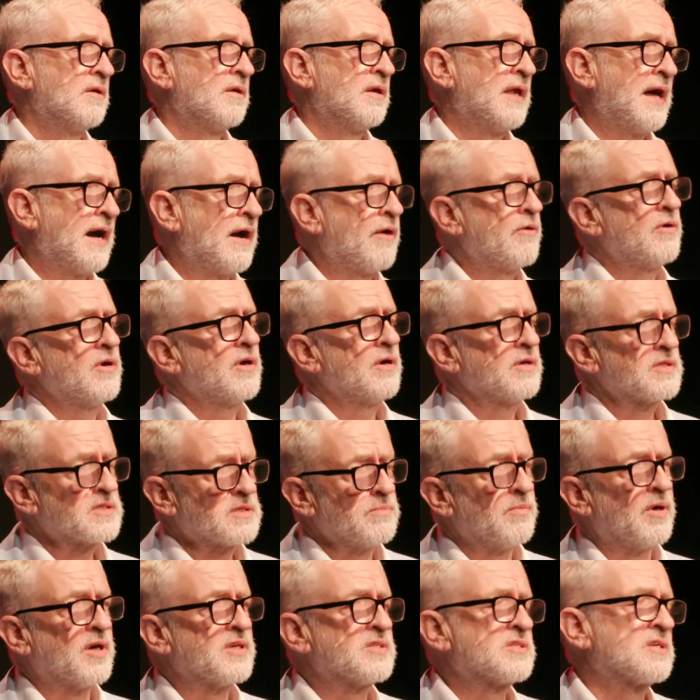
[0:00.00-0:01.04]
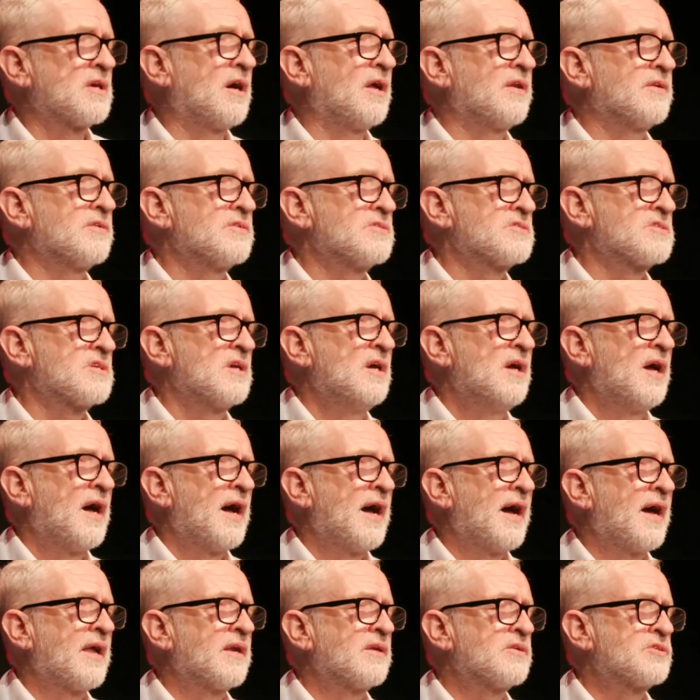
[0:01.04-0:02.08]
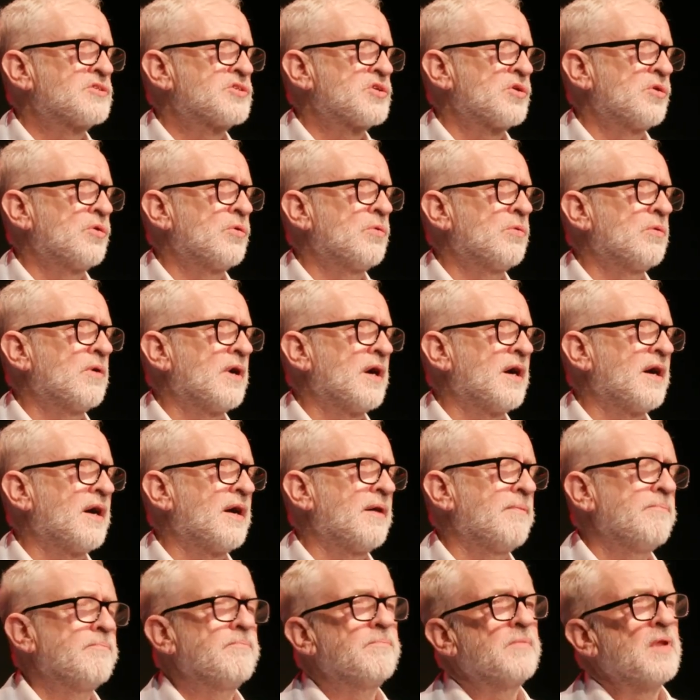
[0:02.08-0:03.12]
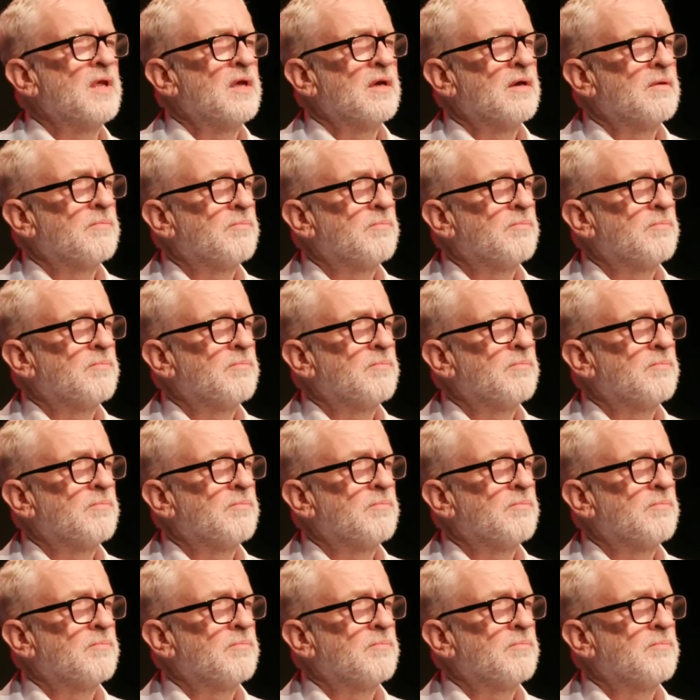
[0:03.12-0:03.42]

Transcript: Laura, to my sons, and to um,